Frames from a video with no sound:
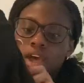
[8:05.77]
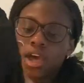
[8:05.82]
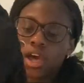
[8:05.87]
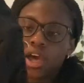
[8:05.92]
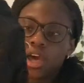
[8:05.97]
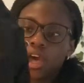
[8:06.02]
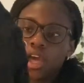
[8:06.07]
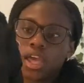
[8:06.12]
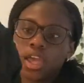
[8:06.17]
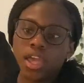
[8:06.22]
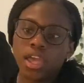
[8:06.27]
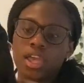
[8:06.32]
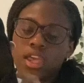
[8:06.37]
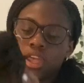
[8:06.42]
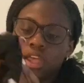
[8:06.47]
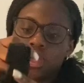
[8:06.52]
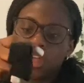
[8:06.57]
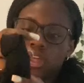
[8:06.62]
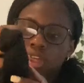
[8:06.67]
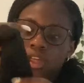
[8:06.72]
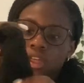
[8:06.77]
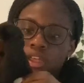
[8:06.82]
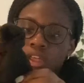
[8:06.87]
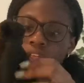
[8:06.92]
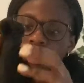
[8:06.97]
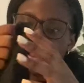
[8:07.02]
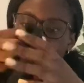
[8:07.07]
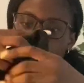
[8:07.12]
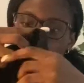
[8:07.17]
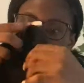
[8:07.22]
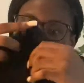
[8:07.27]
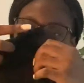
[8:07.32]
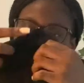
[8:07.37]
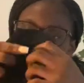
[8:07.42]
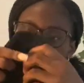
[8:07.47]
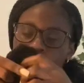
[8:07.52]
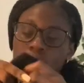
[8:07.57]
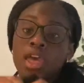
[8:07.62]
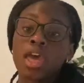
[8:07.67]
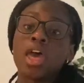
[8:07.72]
I
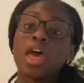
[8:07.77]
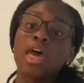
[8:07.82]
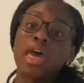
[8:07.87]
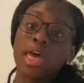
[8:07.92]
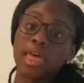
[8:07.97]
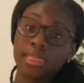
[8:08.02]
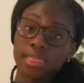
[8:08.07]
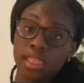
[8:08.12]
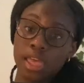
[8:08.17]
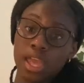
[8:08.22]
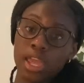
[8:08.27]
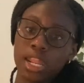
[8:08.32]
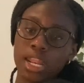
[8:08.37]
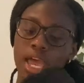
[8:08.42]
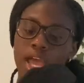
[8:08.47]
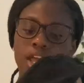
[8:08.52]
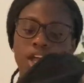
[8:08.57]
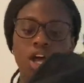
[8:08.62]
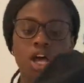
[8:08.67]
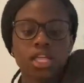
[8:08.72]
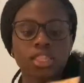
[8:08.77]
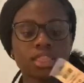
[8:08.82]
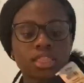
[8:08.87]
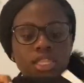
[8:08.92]
and then I got